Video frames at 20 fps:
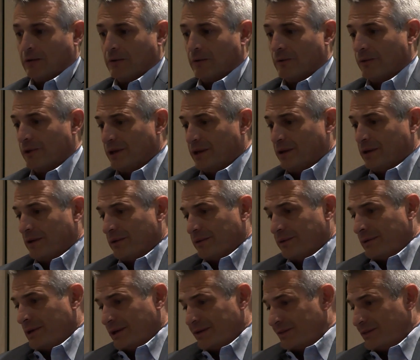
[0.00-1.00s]
We are
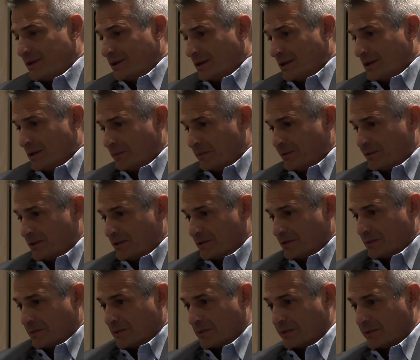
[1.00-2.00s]
not sitting in a
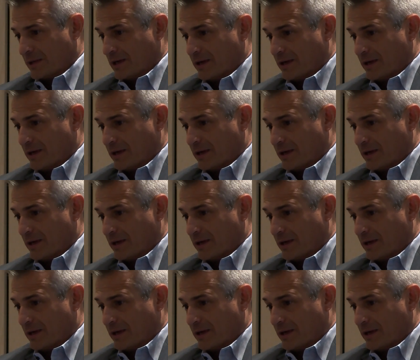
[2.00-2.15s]
position where we